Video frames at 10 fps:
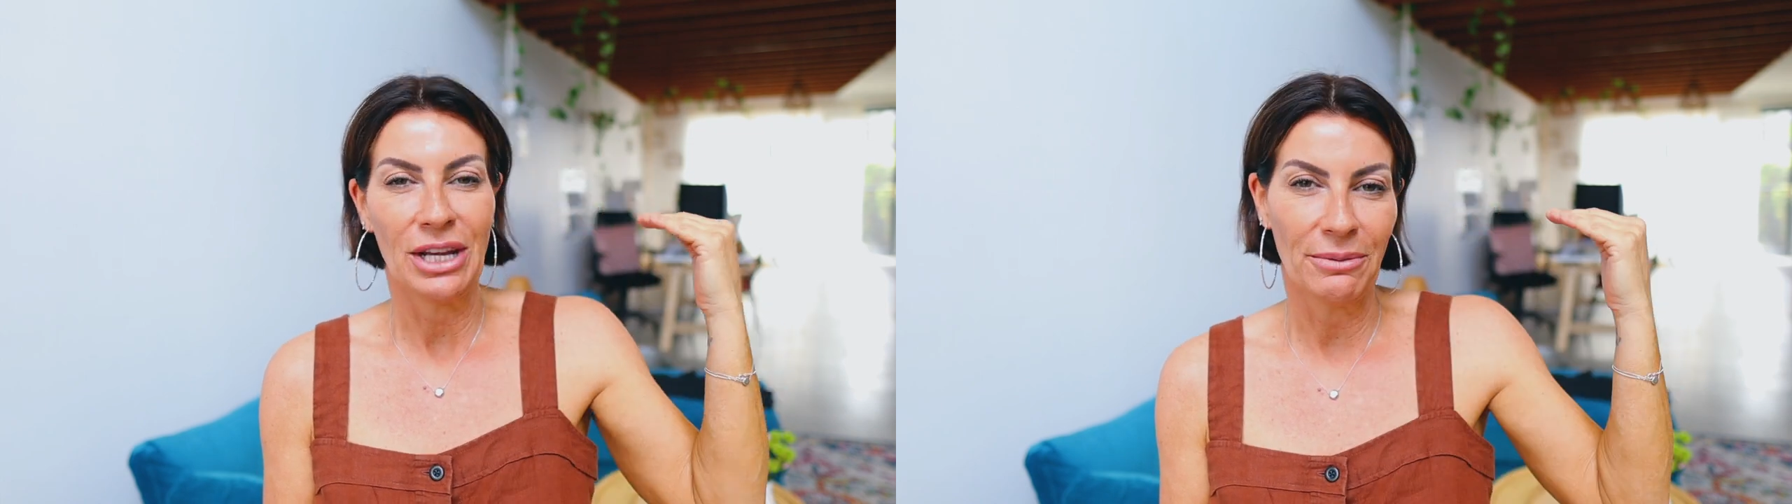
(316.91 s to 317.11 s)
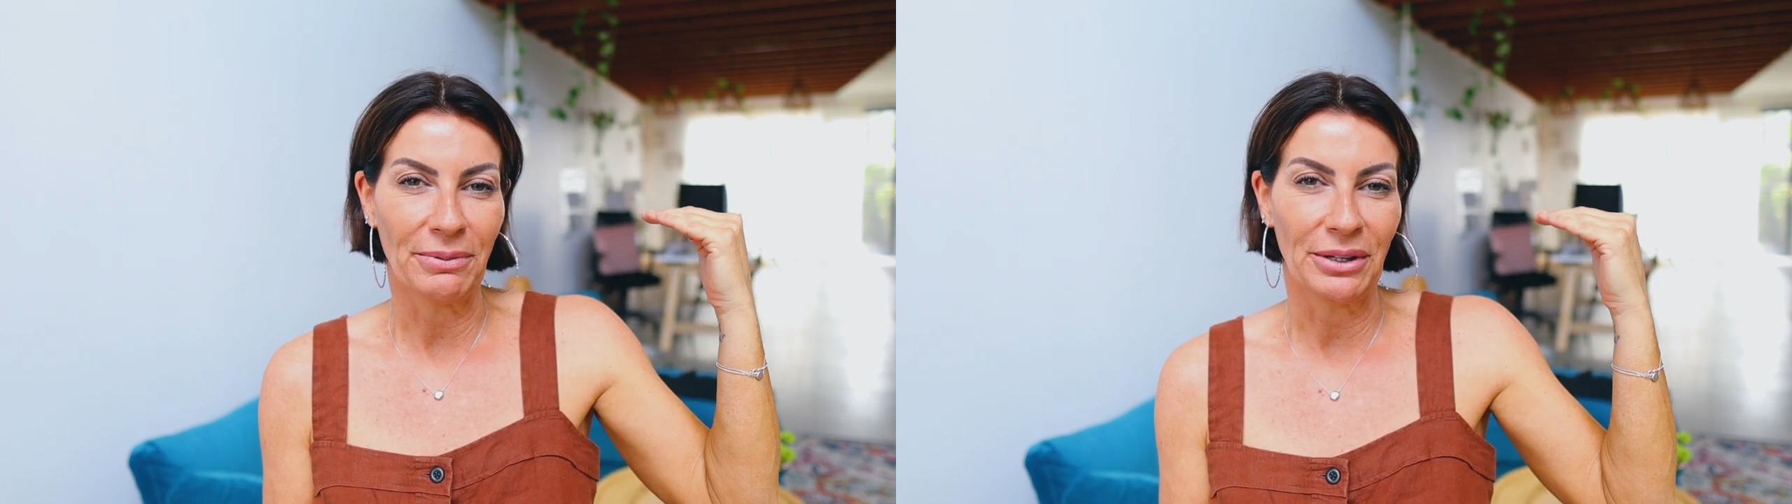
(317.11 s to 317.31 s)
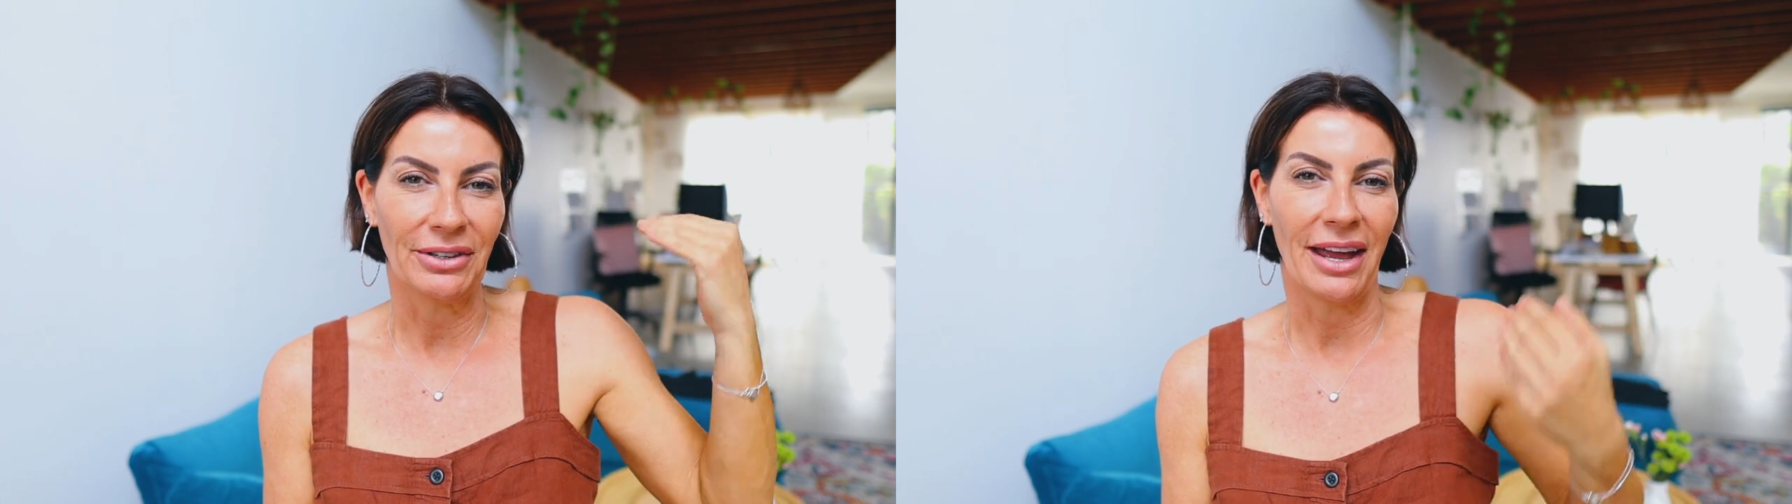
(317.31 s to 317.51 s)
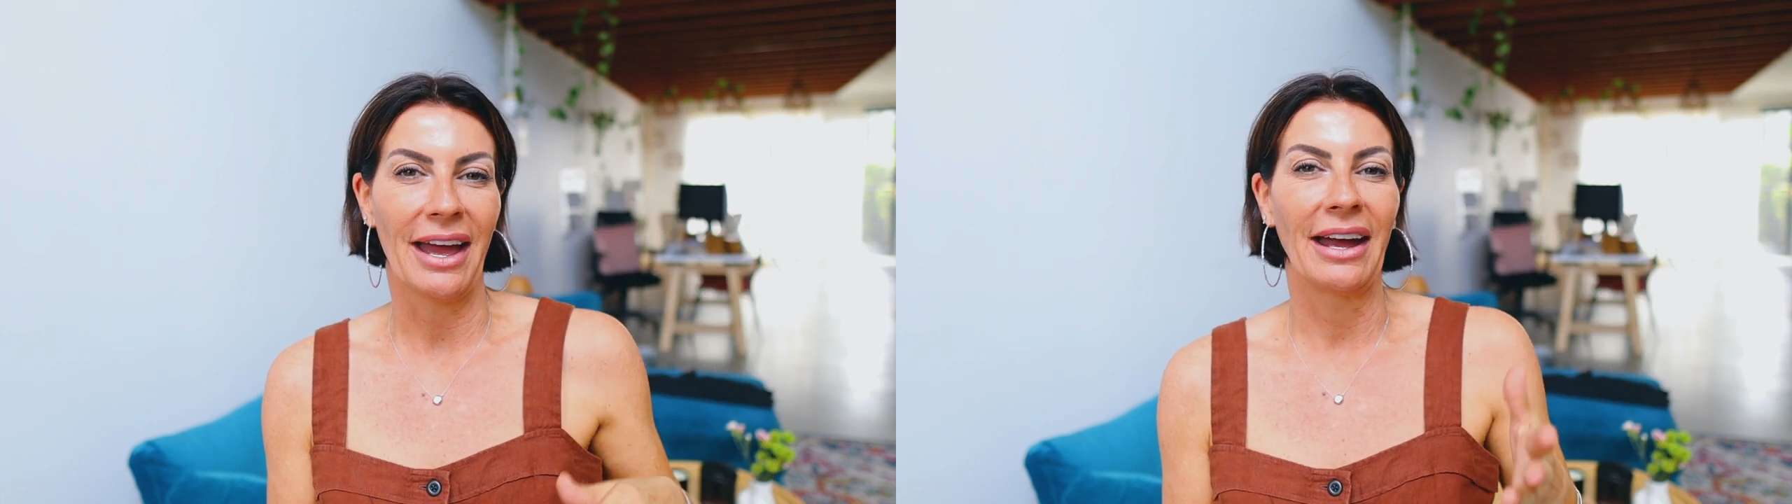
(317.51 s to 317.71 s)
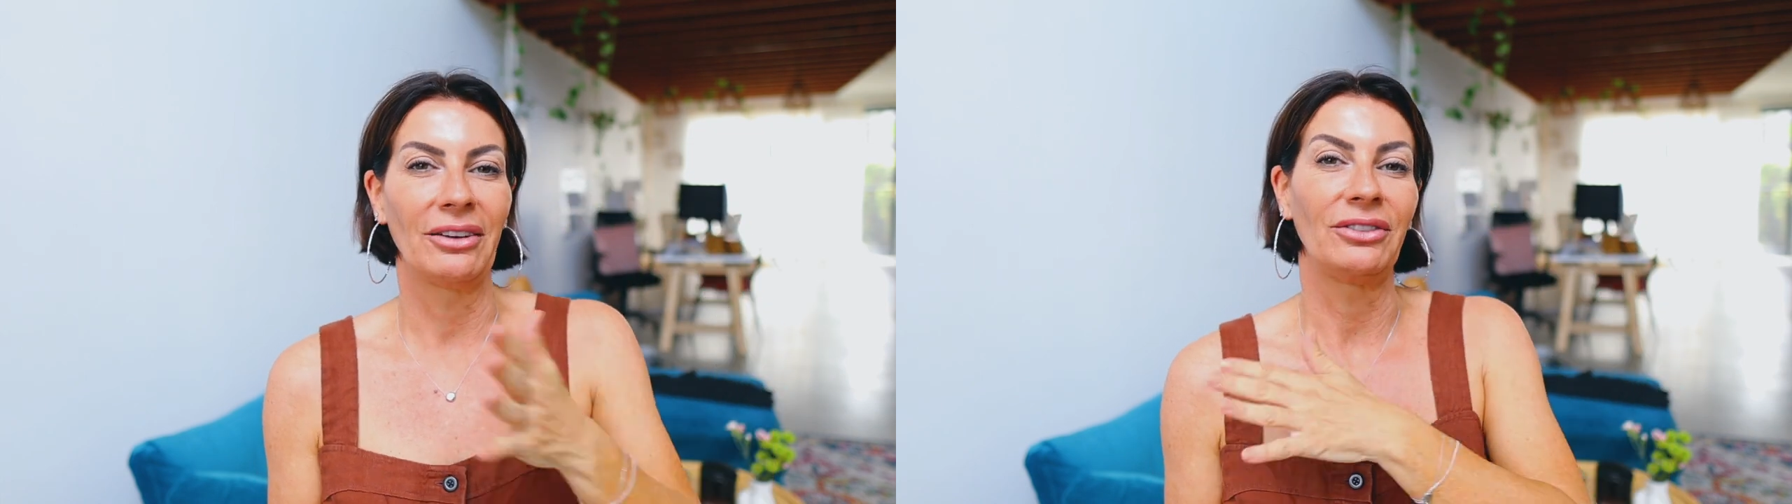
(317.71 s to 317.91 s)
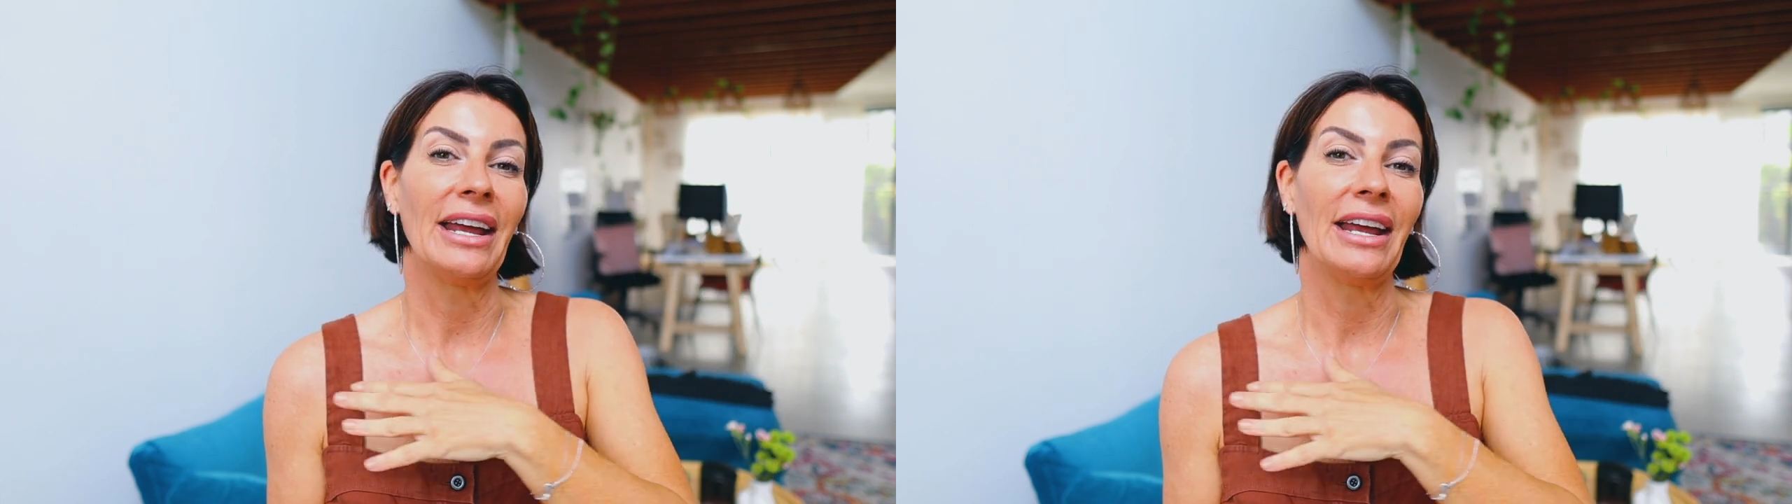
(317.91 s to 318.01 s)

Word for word: you put the hat